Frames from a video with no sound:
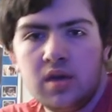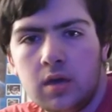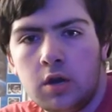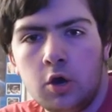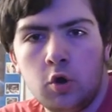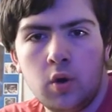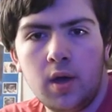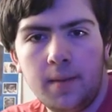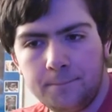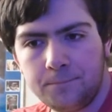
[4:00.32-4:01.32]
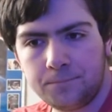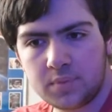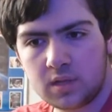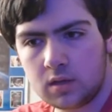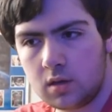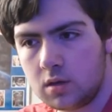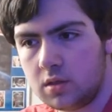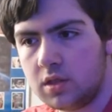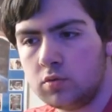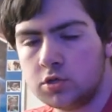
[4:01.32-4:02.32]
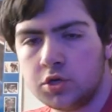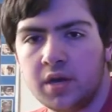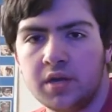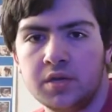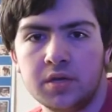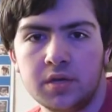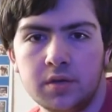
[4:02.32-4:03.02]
they were trying to